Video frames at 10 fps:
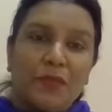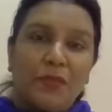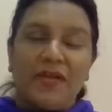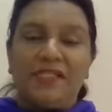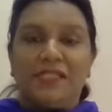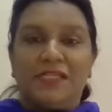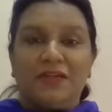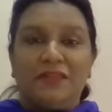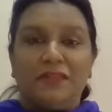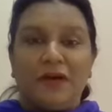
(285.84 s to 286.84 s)
What is it
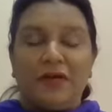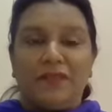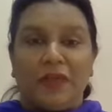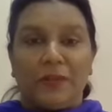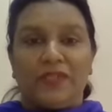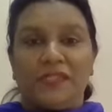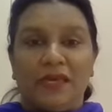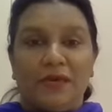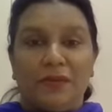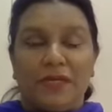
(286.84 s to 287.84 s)
famous
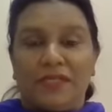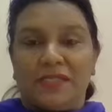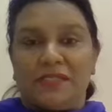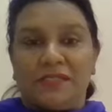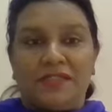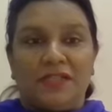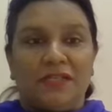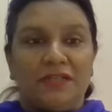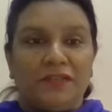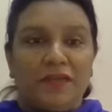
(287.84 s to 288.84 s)
here? What is
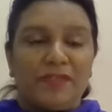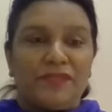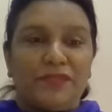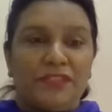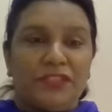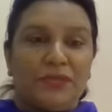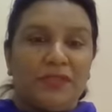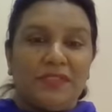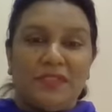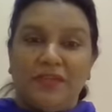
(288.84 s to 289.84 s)
Jalandhar famous for that you
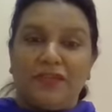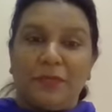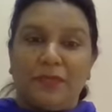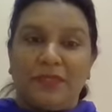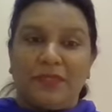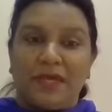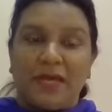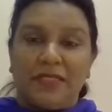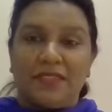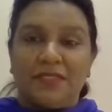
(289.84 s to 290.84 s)
can see from the
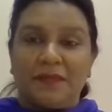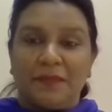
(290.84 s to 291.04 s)
height?